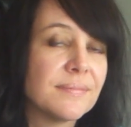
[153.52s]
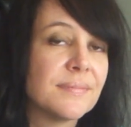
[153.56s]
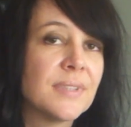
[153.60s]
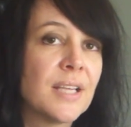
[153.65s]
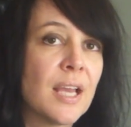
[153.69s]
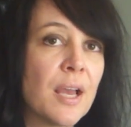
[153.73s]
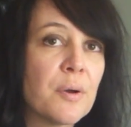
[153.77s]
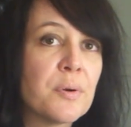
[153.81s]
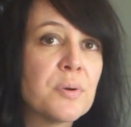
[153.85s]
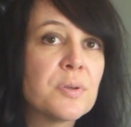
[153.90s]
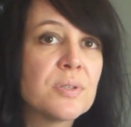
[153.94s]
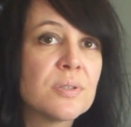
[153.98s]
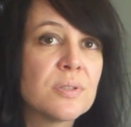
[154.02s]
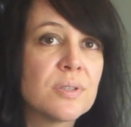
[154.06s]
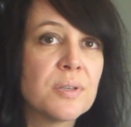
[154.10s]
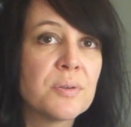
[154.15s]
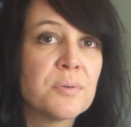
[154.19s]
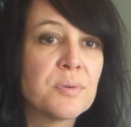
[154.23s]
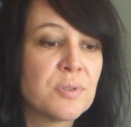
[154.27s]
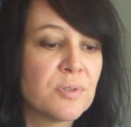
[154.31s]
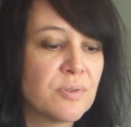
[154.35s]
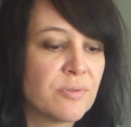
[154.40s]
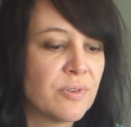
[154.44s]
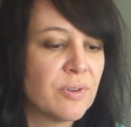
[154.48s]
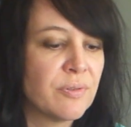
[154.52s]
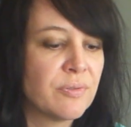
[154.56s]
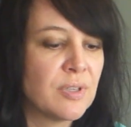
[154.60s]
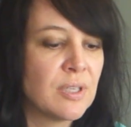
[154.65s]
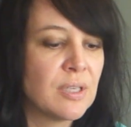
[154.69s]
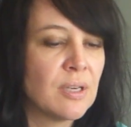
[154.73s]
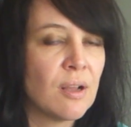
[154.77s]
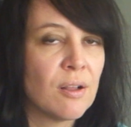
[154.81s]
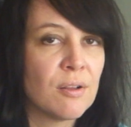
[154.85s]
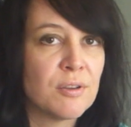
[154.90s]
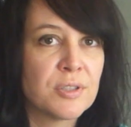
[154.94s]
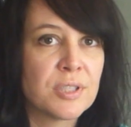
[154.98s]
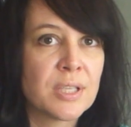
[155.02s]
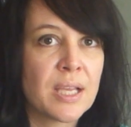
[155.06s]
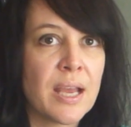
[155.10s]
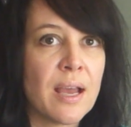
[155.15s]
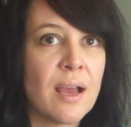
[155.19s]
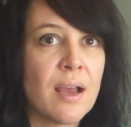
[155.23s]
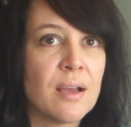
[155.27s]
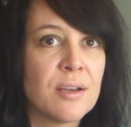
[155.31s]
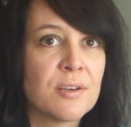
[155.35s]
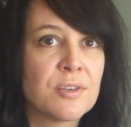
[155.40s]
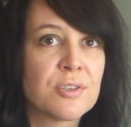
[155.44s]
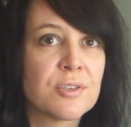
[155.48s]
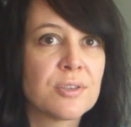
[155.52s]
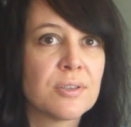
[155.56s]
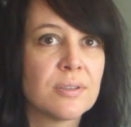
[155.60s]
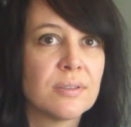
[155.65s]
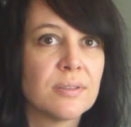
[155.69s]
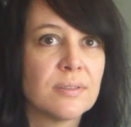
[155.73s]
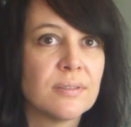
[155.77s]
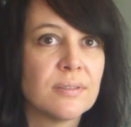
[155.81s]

Yeah, it was it was fifty dollars cash.